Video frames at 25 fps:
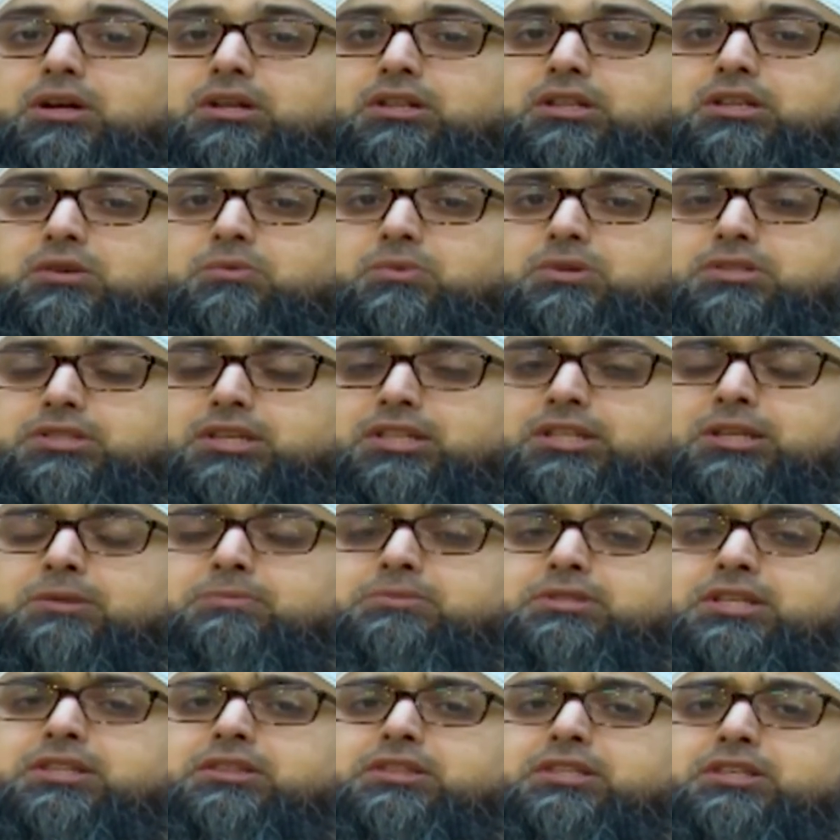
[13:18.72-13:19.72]
alihi wa
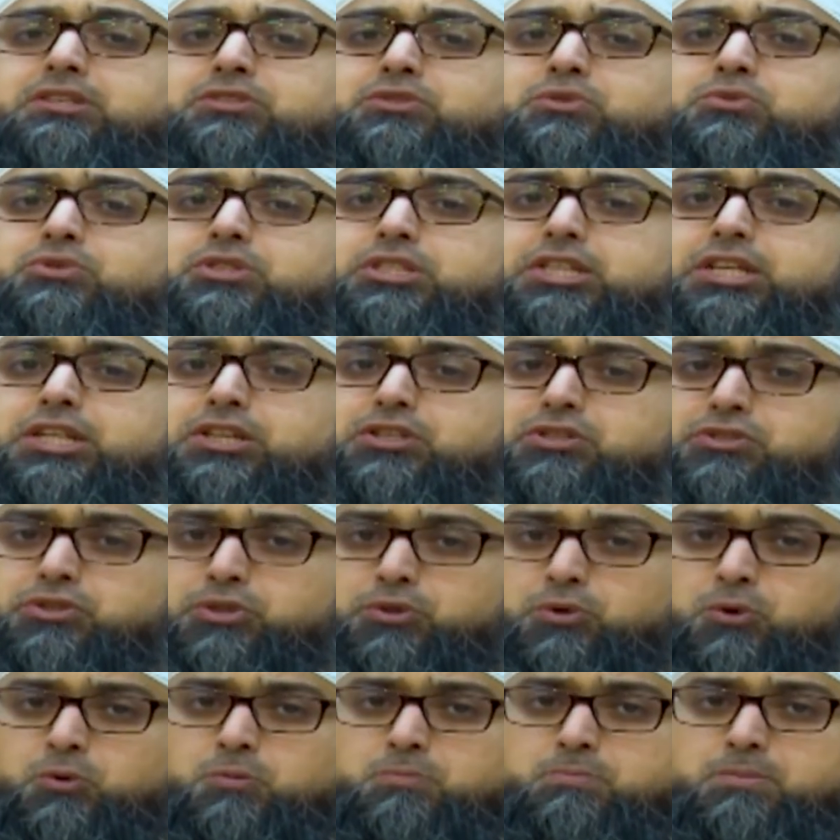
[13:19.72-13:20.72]
sallam did this to teach
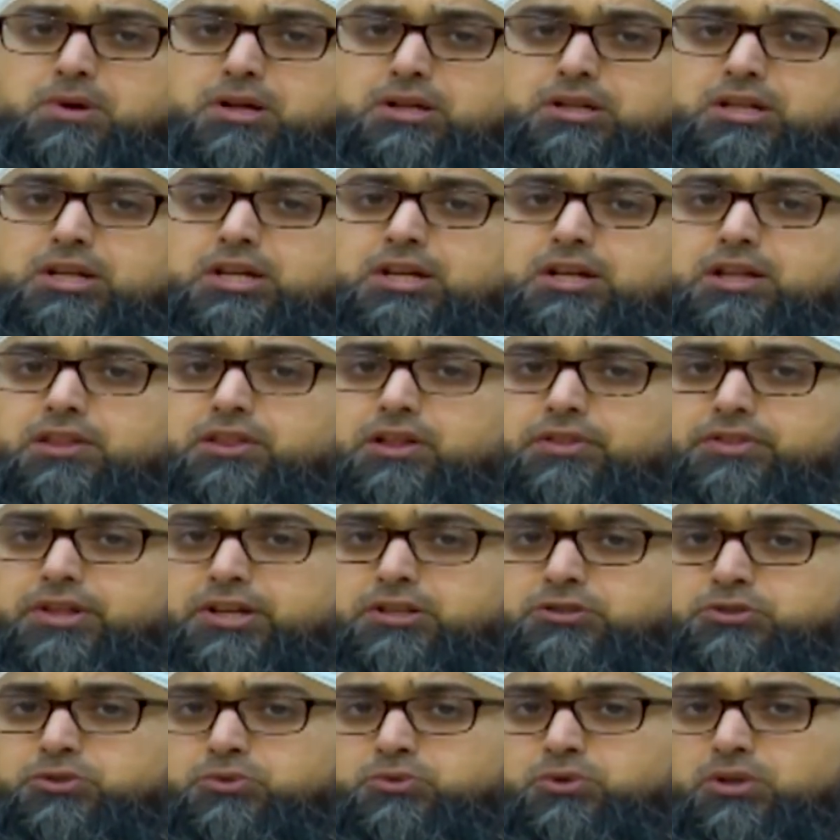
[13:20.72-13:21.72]
the ummah that they
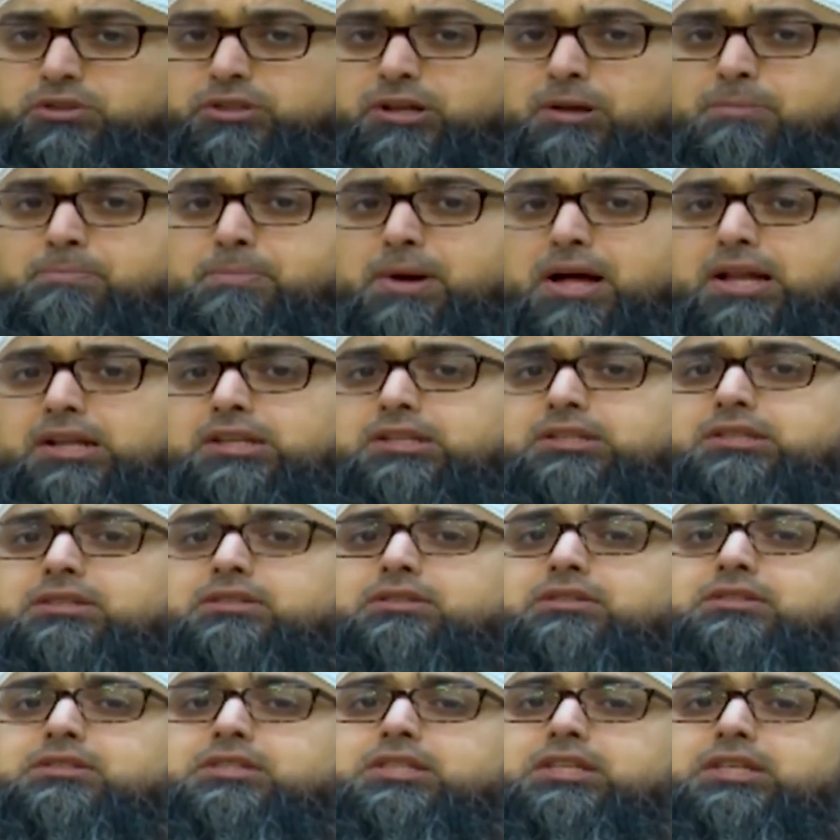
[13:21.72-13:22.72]
do not
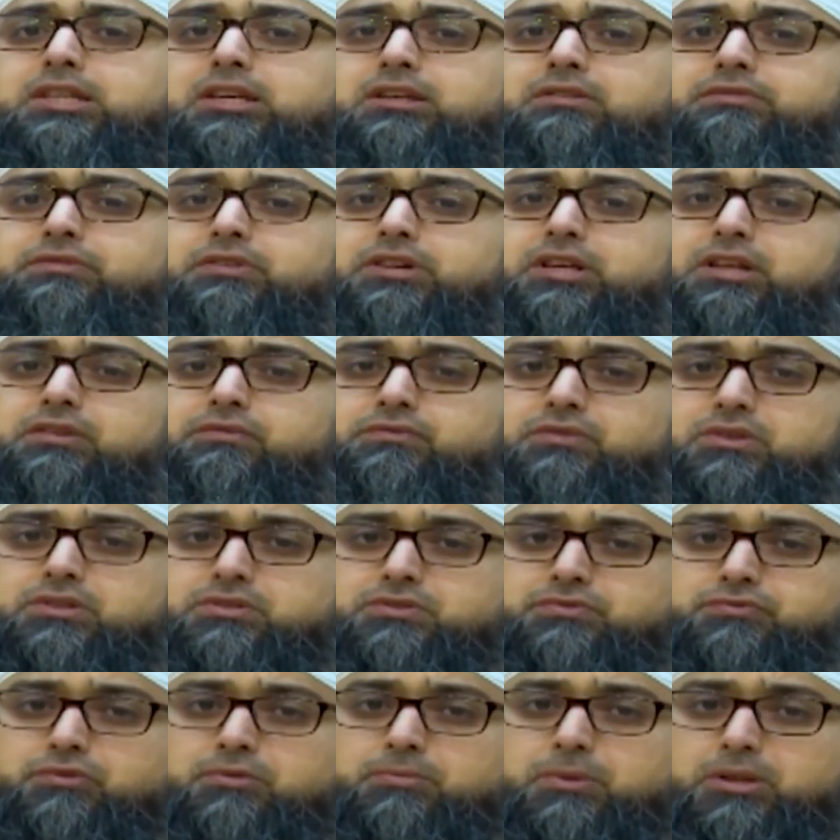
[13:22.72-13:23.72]
abandon seeking
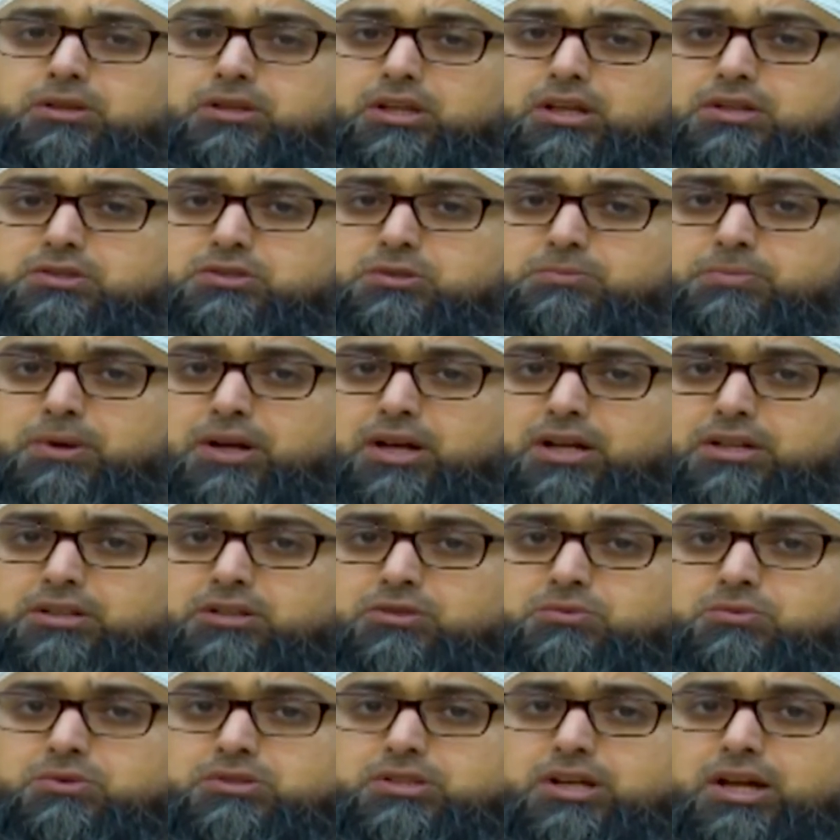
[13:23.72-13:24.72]
forgiveness from Allah
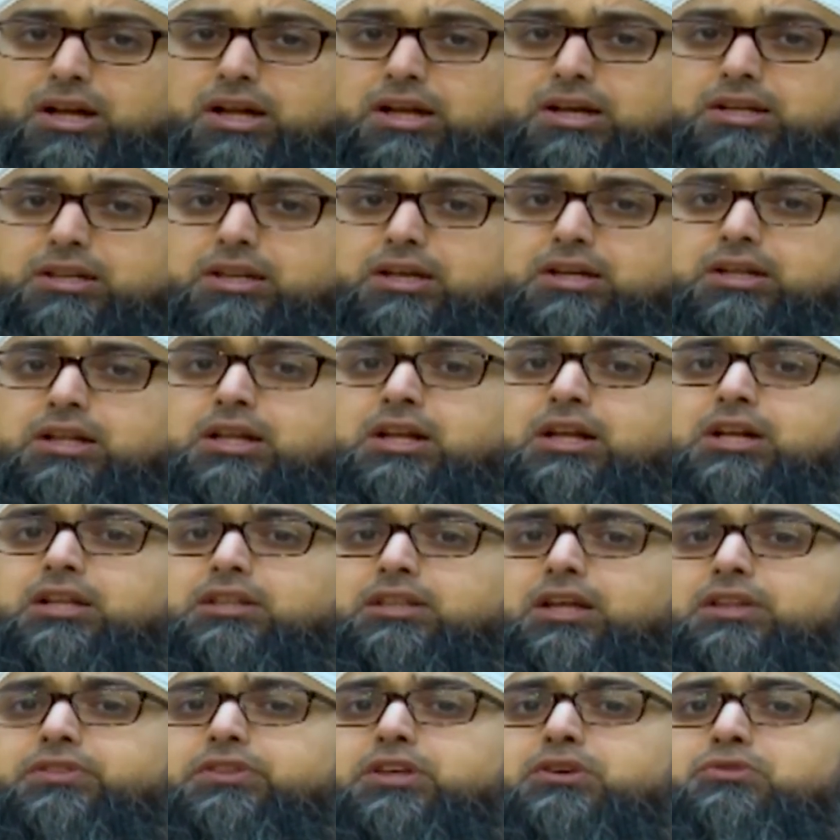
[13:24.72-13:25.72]
subhanahu wa ta'ala,
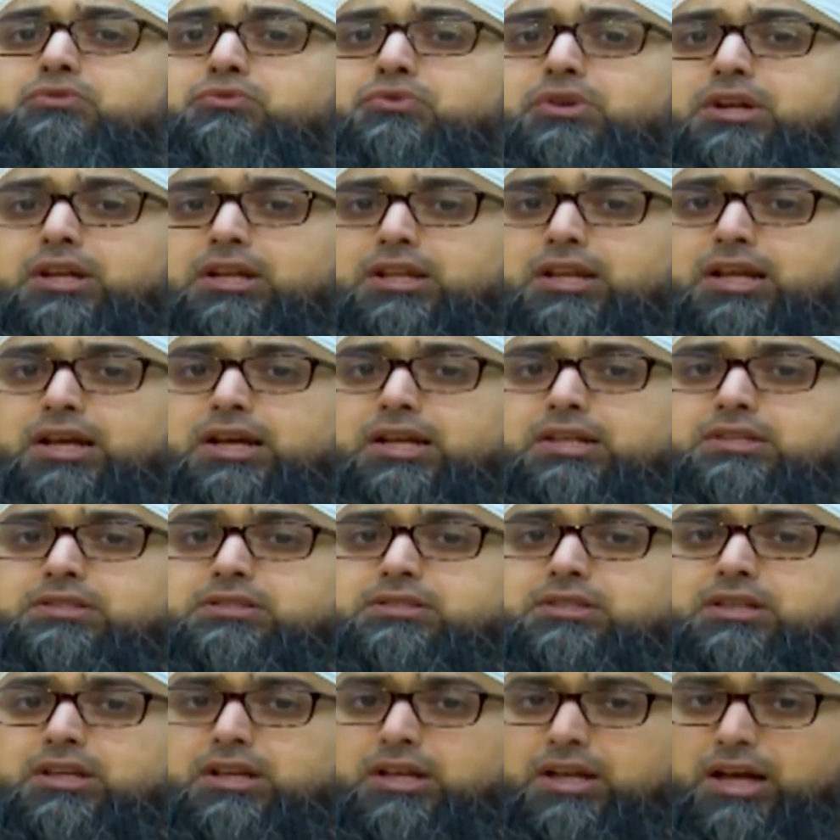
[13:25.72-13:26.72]
that they
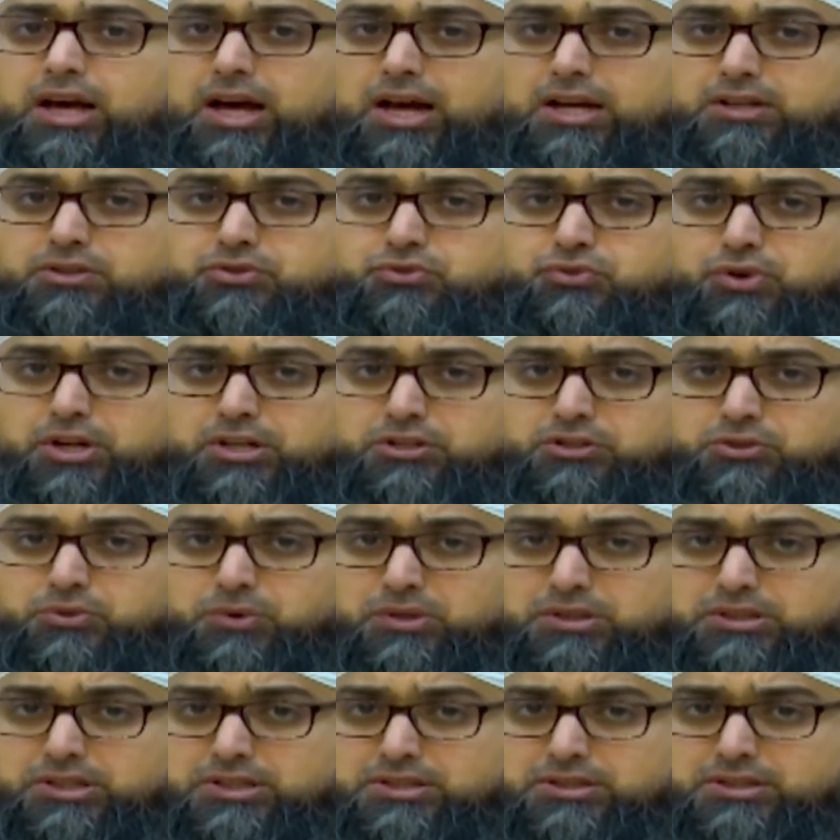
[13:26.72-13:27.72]
realize and try to
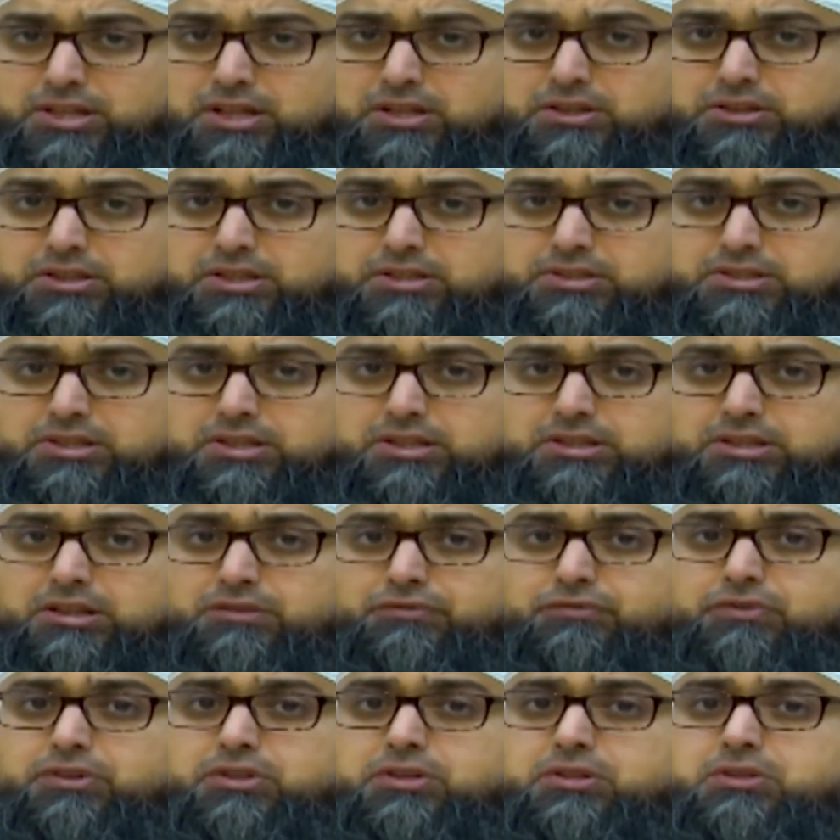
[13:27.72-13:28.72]
understand the
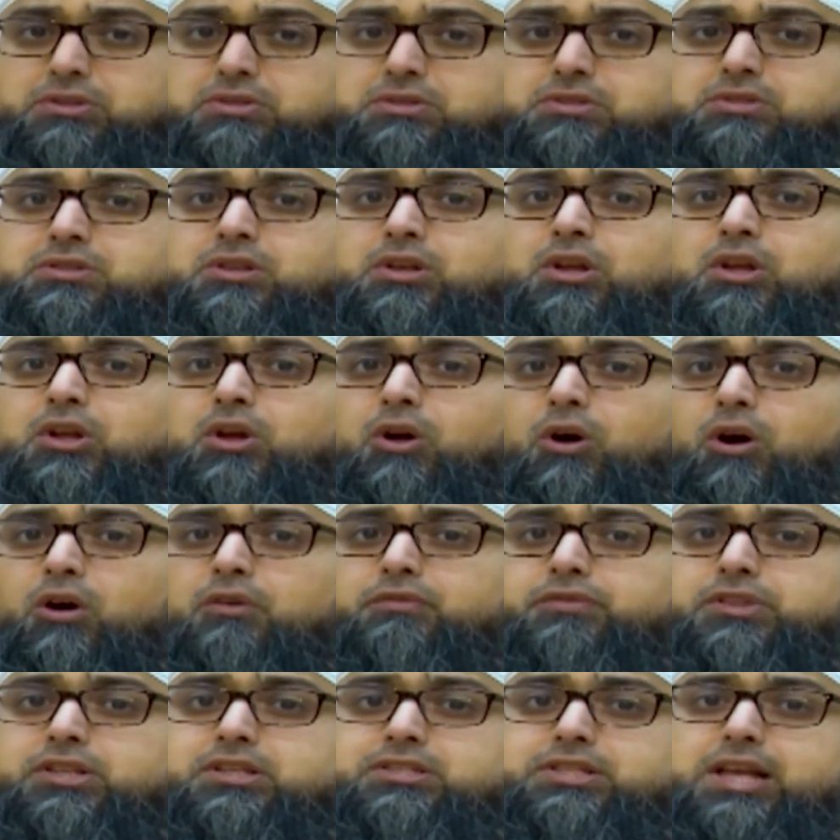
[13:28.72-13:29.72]
significance
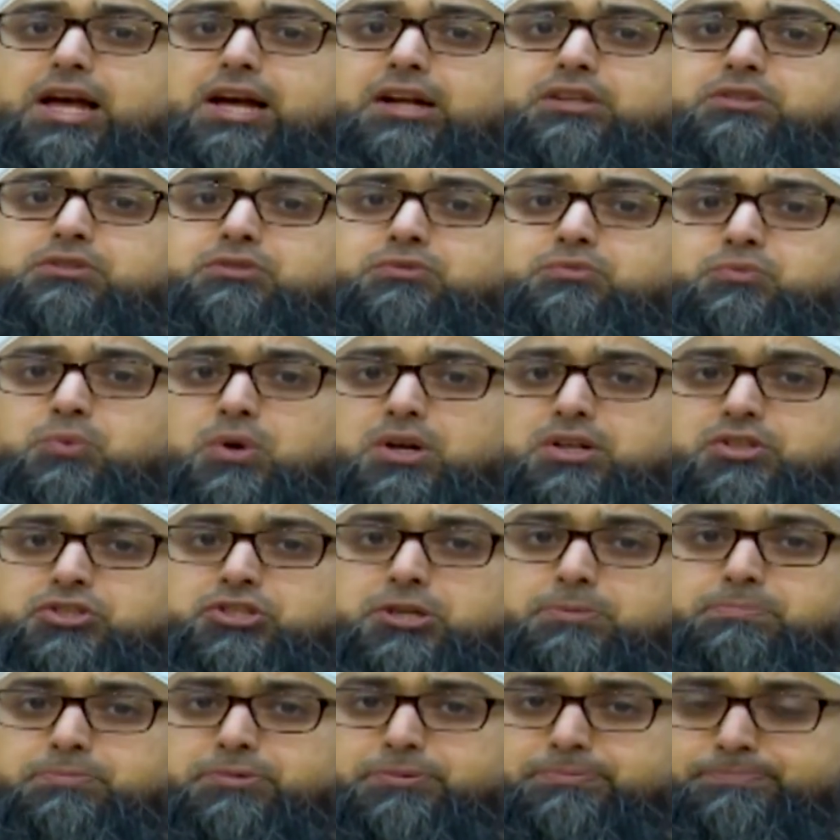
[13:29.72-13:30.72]
of this act of
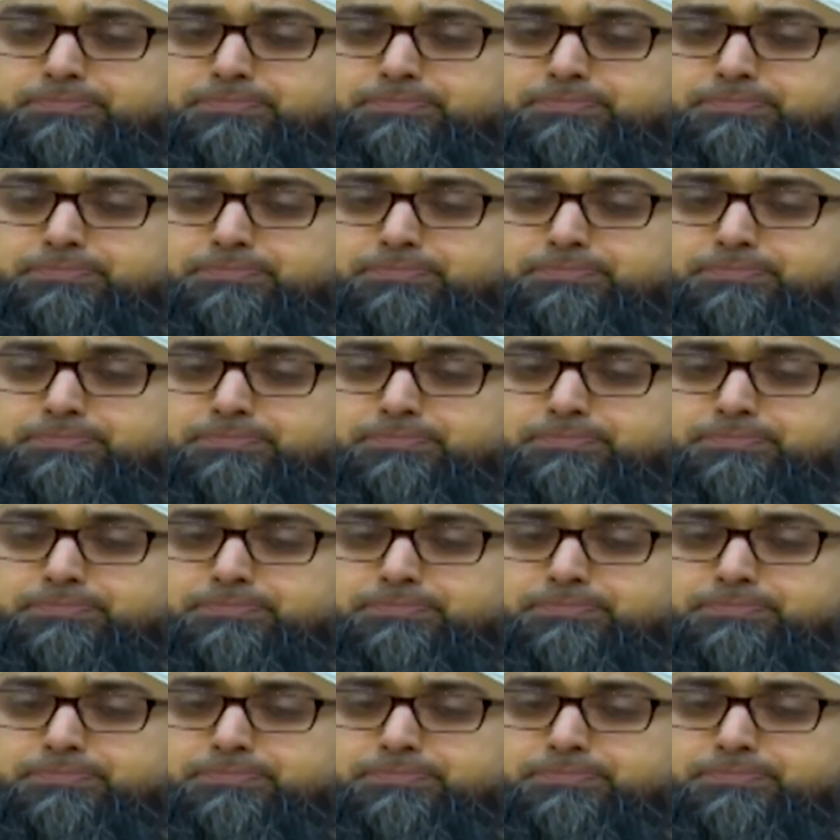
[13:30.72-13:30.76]
worship.